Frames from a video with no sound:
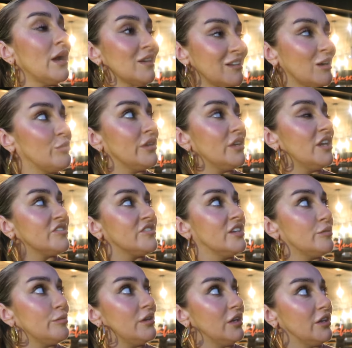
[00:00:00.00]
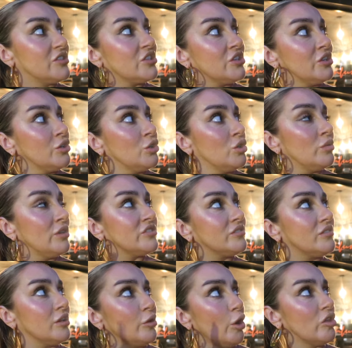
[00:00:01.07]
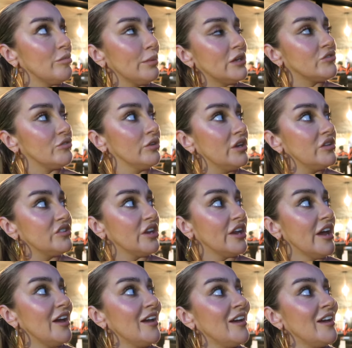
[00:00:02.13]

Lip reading: Bangtao Beach. Near Bangtao. It's on the beach front, isn't it?